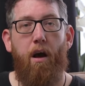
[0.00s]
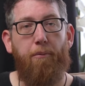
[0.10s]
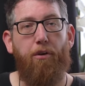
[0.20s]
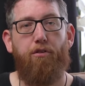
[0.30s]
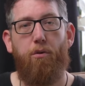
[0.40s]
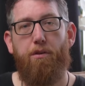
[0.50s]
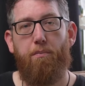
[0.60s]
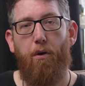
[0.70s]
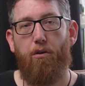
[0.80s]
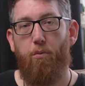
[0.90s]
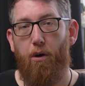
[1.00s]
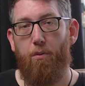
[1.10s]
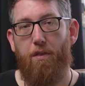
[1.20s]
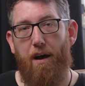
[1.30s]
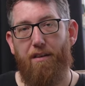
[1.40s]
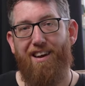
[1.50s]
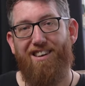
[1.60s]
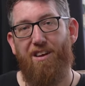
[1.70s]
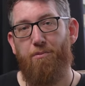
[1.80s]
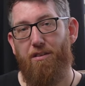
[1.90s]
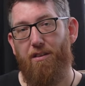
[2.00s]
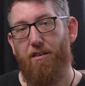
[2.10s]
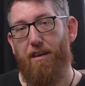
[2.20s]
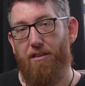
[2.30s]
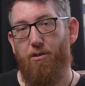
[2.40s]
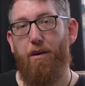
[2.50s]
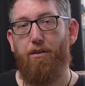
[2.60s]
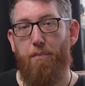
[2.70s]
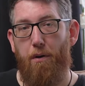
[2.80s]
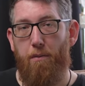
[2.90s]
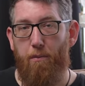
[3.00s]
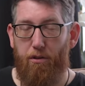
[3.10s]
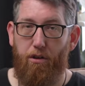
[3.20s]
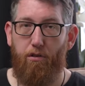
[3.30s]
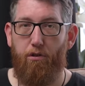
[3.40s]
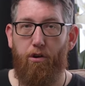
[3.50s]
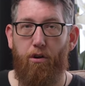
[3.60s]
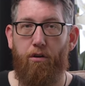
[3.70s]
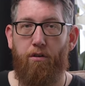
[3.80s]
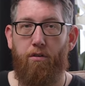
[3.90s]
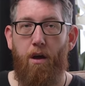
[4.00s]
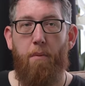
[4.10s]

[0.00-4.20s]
I'm not sure which bottles work with that, as I'm still yet to experiment with euro coins,